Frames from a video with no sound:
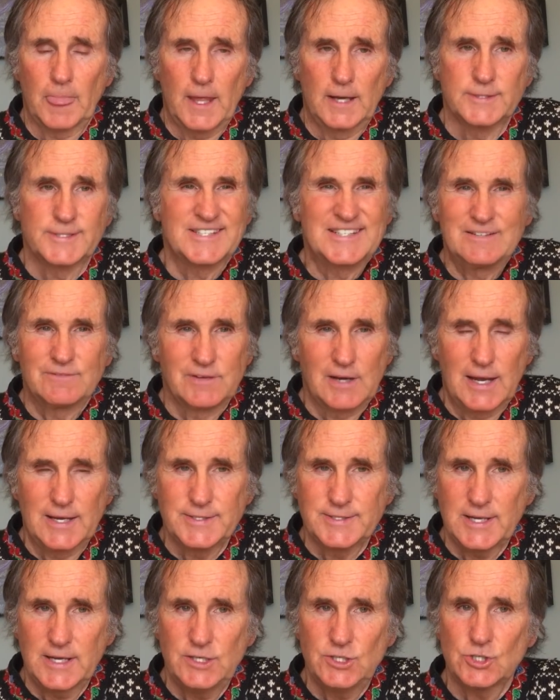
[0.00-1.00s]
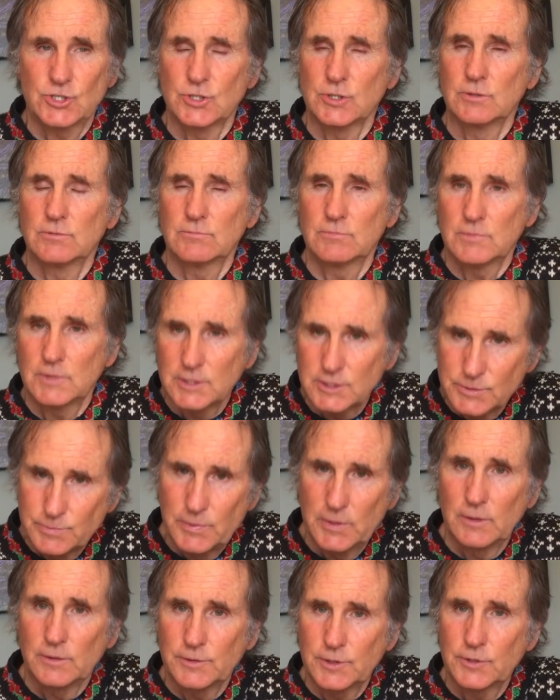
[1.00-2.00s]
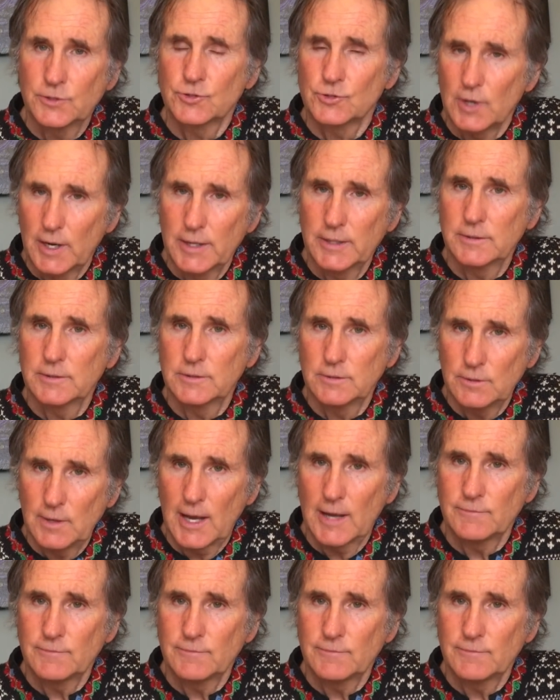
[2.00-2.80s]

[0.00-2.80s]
a civilization is built in trying to